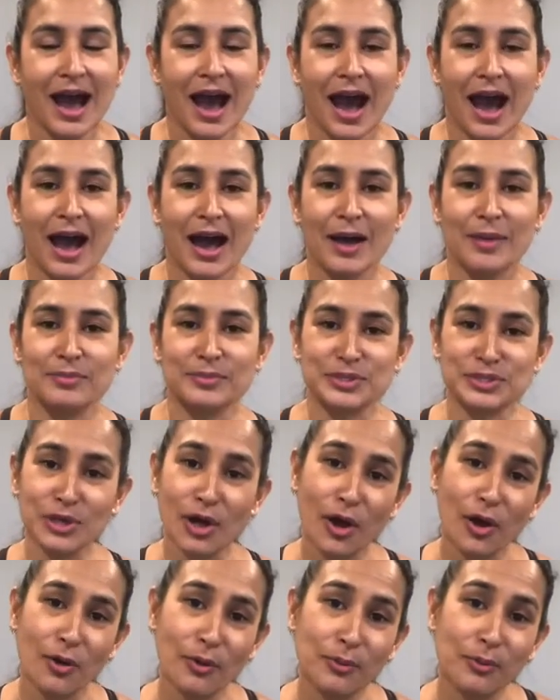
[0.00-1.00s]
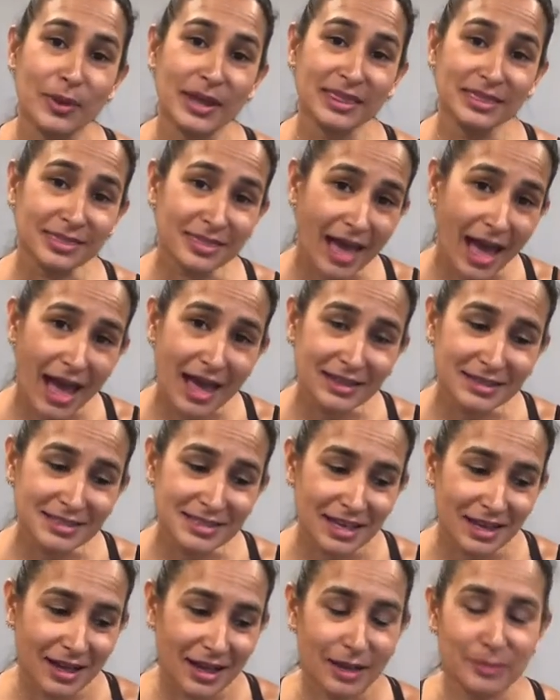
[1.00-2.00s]
Um, so with that,
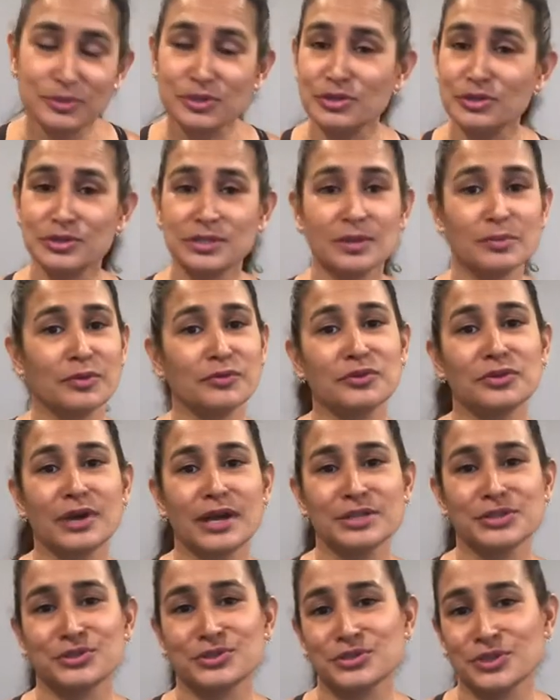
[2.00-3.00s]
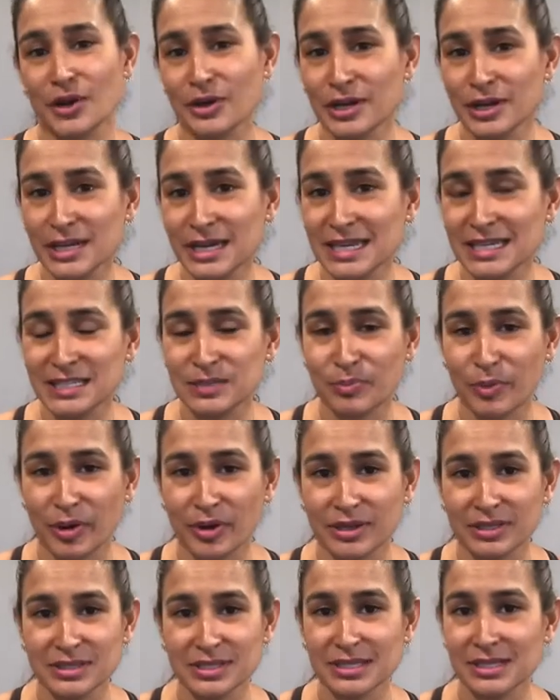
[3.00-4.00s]
I'm sure some of you guys are starting to
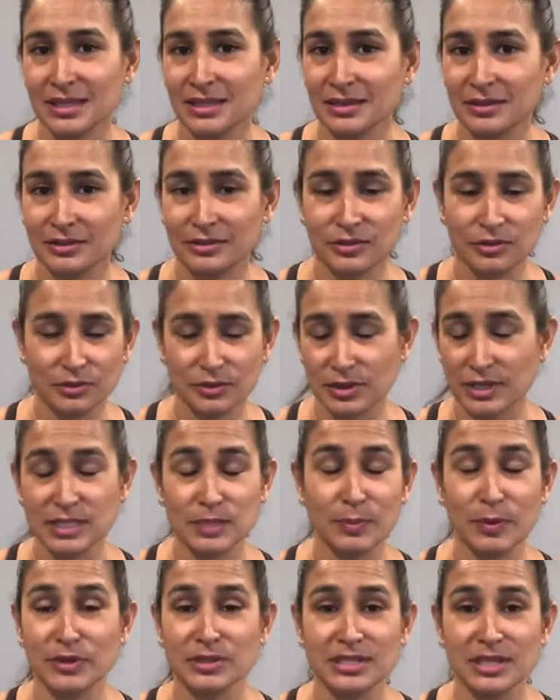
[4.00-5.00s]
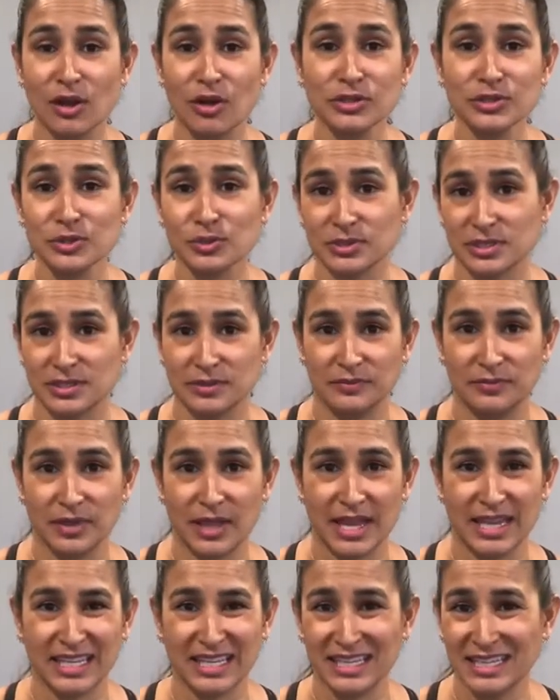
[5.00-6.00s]
experiencing, you're experiencing all sorts of
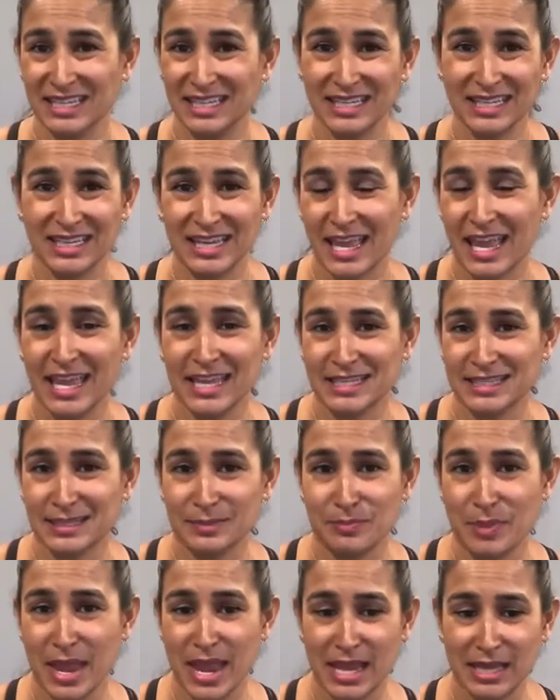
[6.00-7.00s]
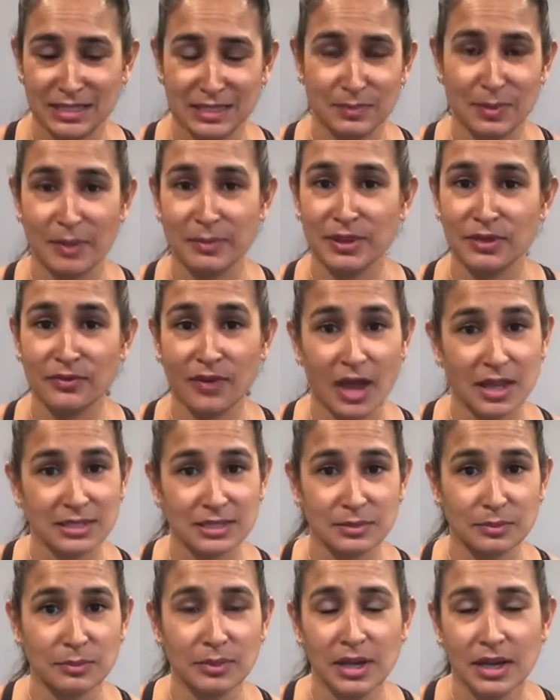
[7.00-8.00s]
like aches and pains. Maybe you've got
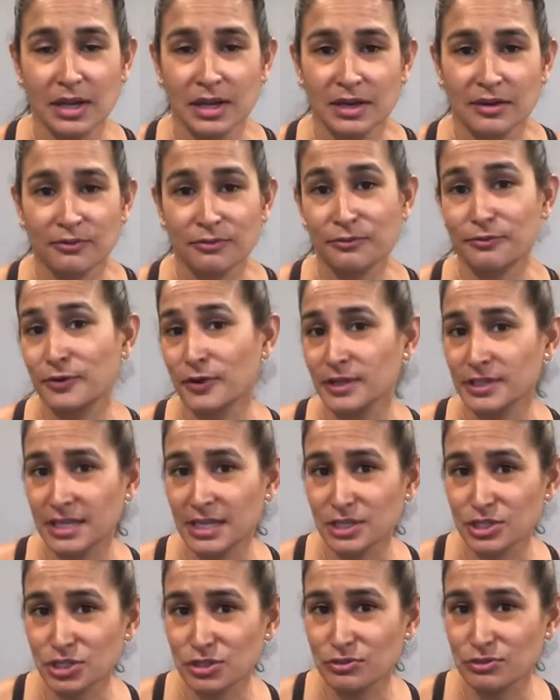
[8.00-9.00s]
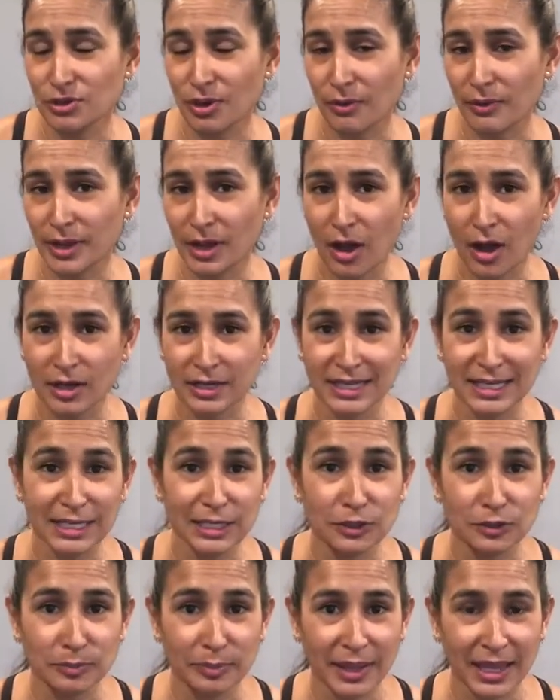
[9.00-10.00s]
some foot issues going on,
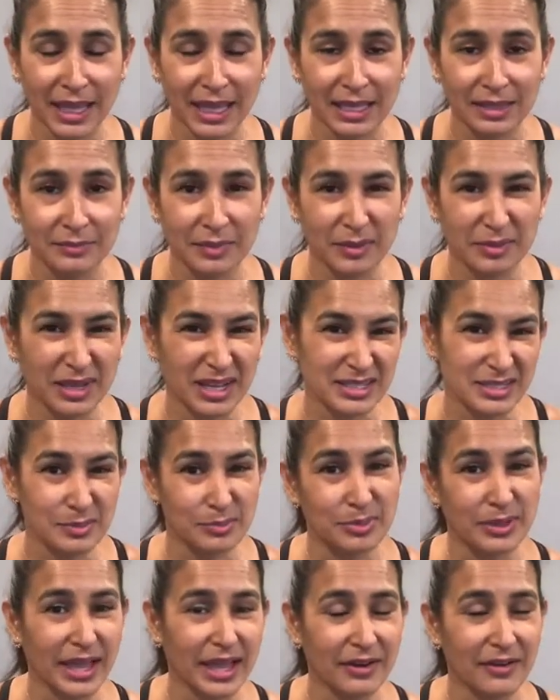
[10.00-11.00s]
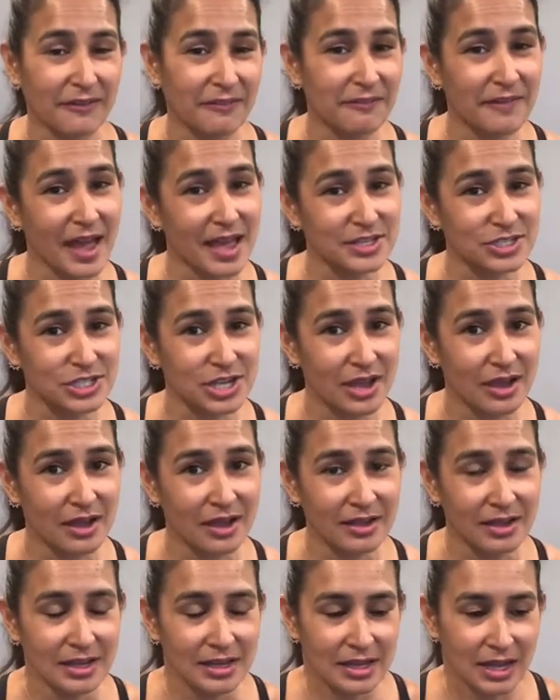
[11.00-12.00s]
heel pain, maybe you got some plantar
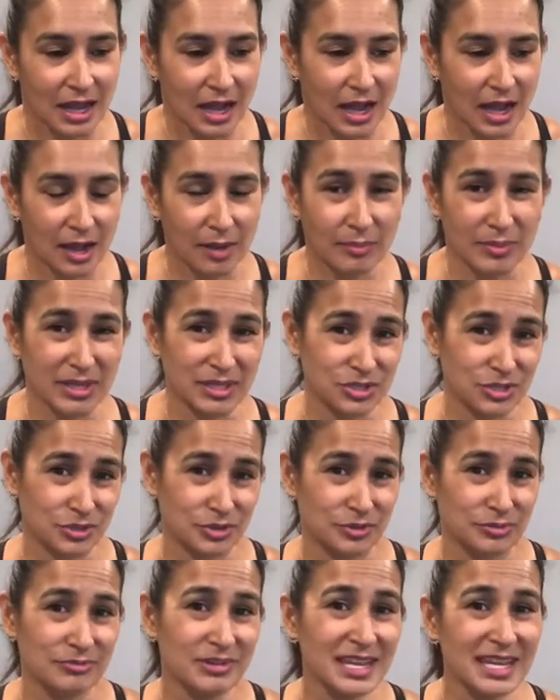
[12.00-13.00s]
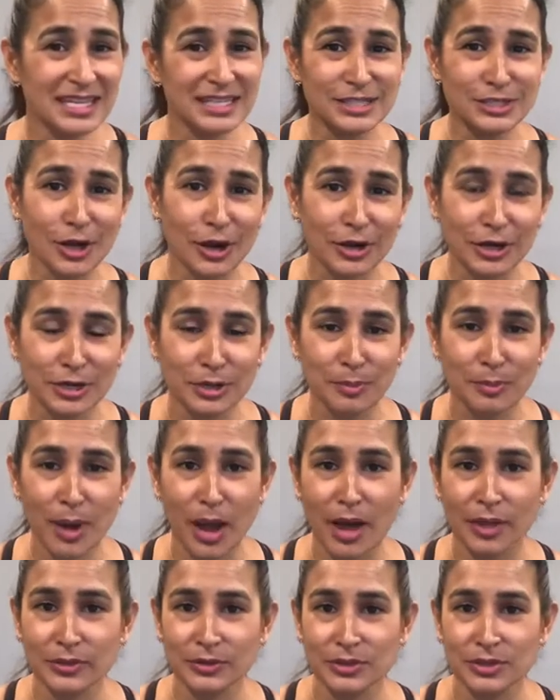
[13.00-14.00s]
fascia. Um, is your knee starting to
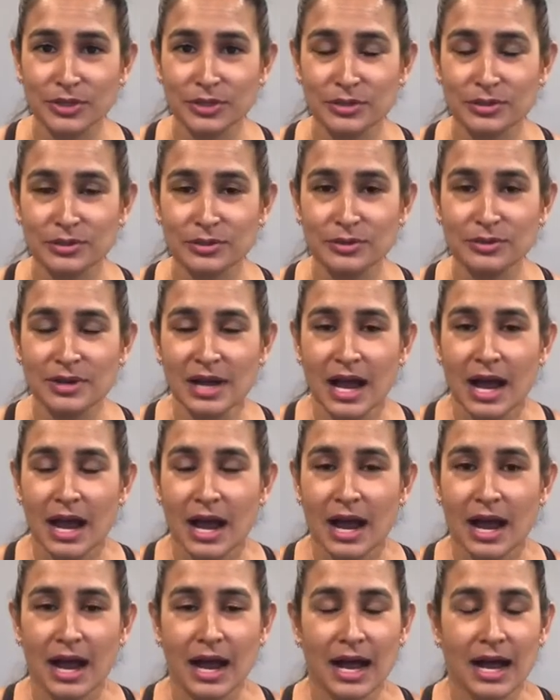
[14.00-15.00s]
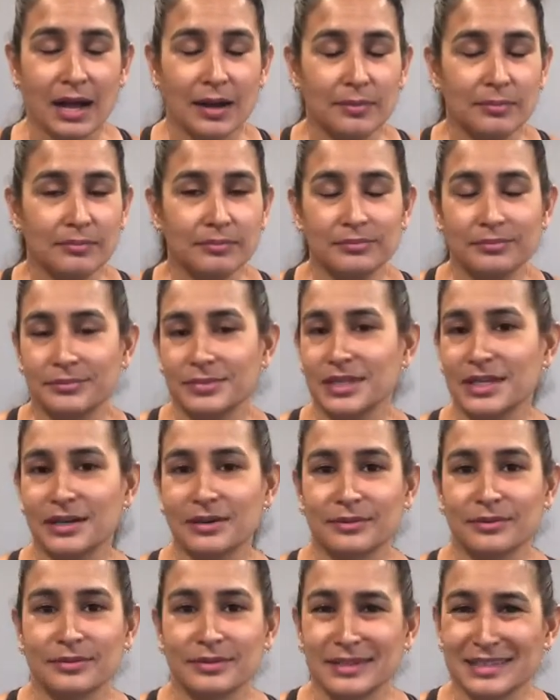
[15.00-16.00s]
bother you? Um, you
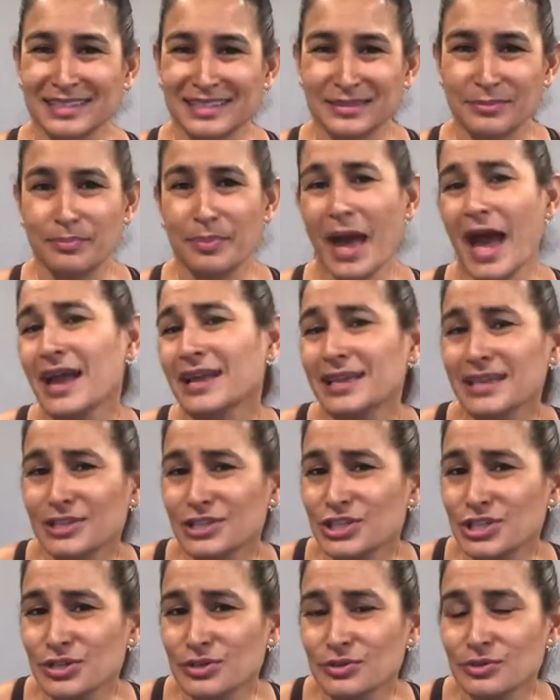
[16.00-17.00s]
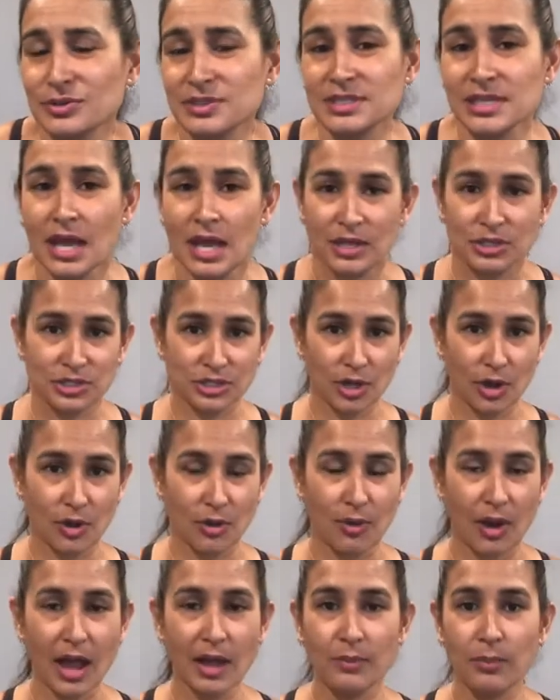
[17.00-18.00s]
know, back issues.
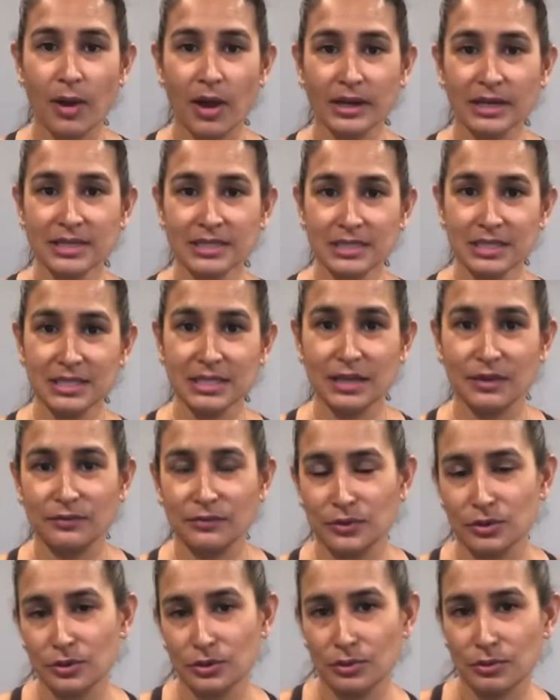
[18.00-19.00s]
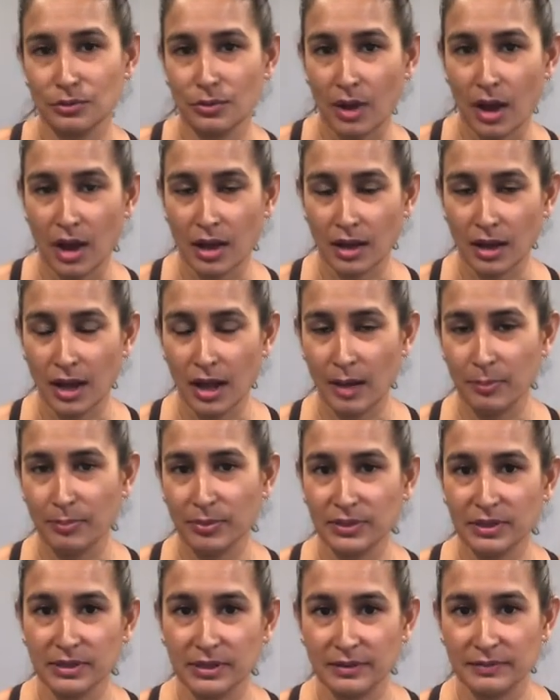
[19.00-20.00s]
So I wanted to give you a
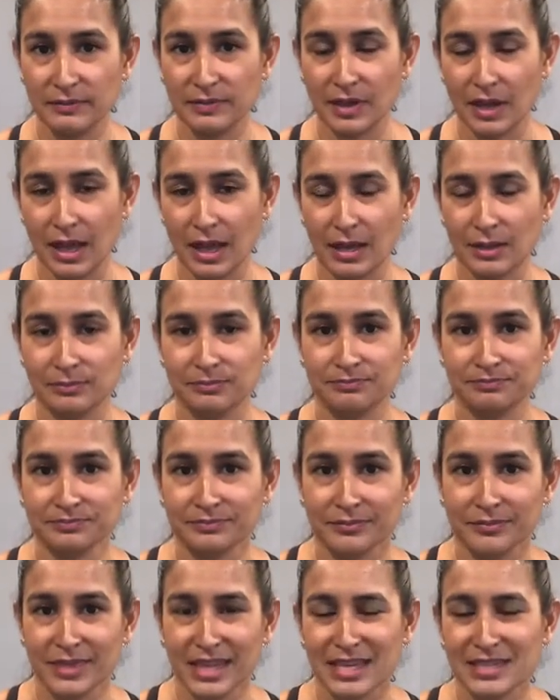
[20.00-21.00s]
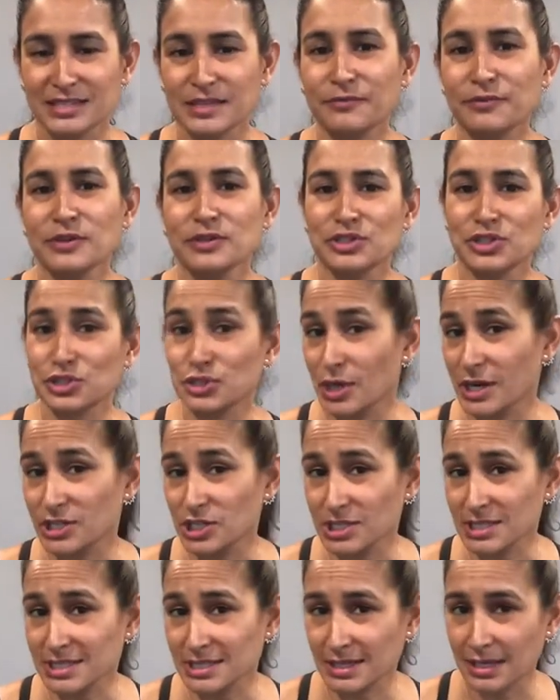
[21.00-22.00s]
couple of um, different
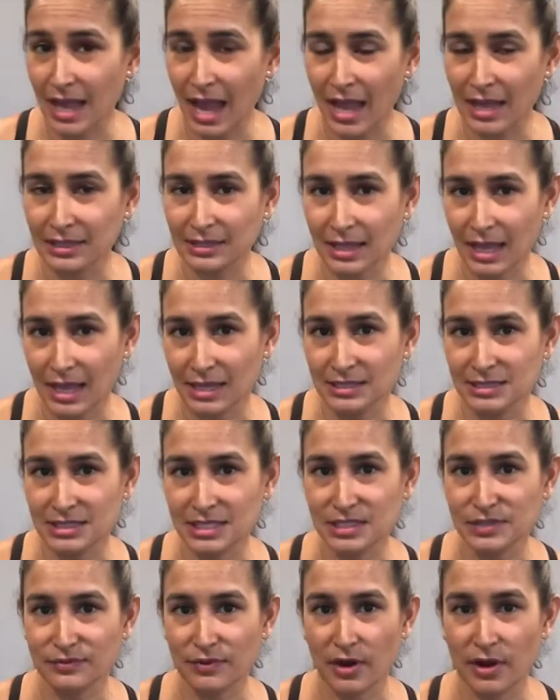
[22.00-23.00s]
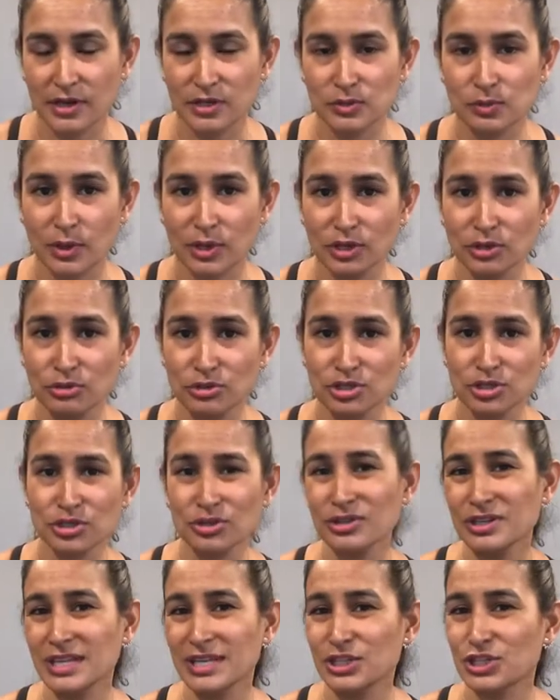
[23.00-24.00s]
stretches and guidelines as far as what you
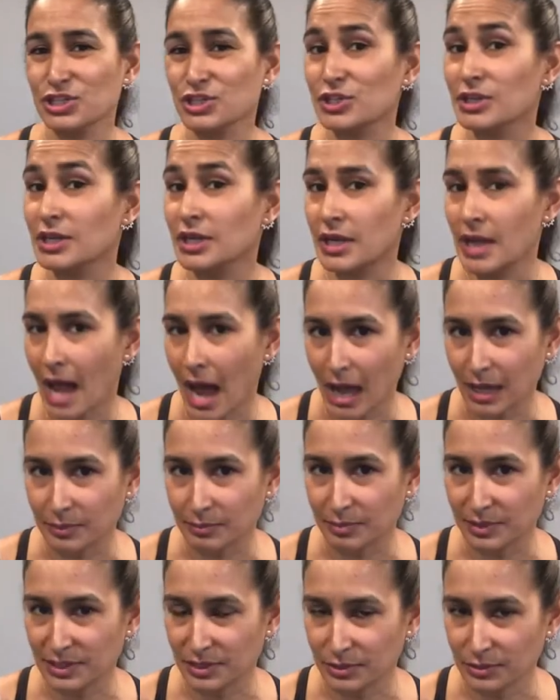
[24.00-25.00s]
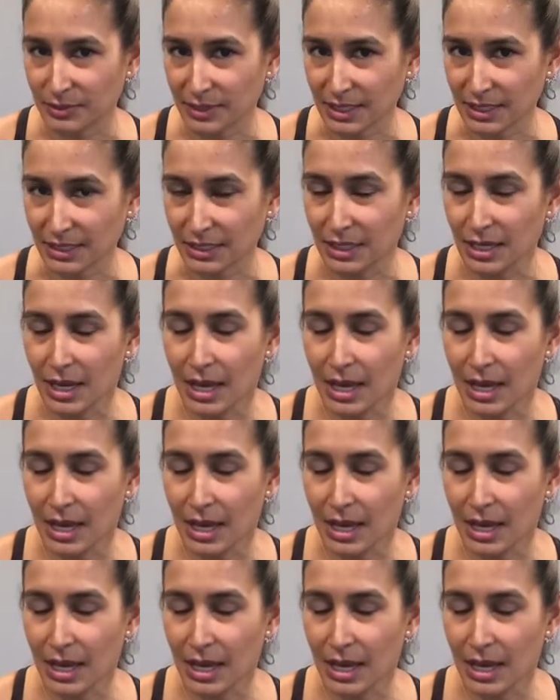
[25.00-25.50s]
should and should not be doing.